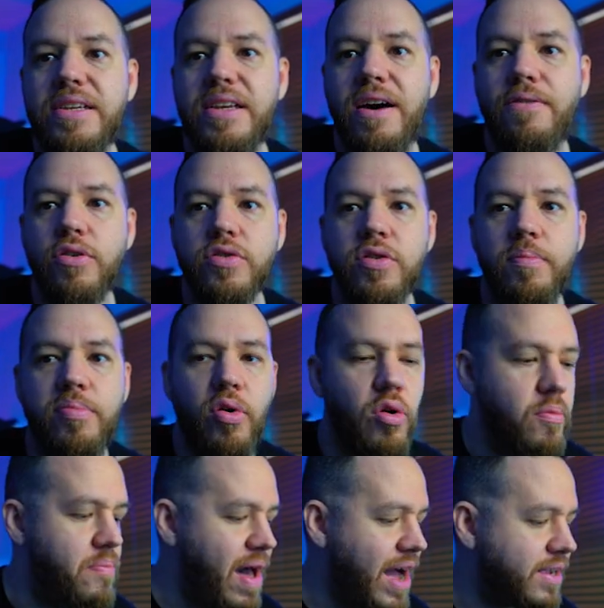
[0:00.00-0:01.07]
level to pull
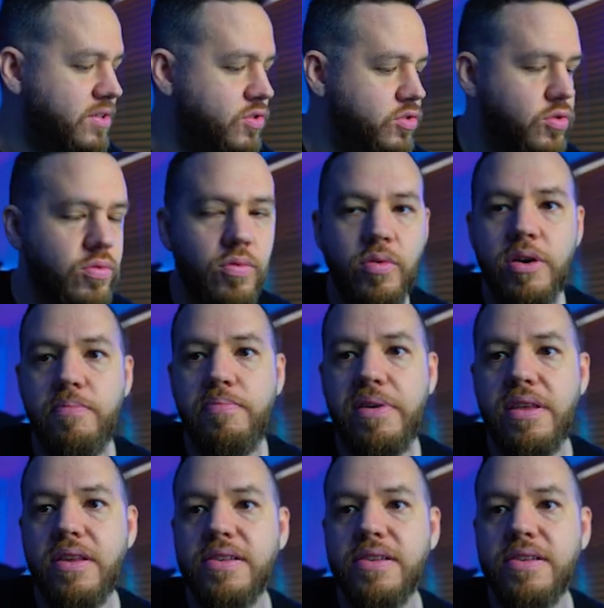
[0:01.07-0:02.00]
back to would be this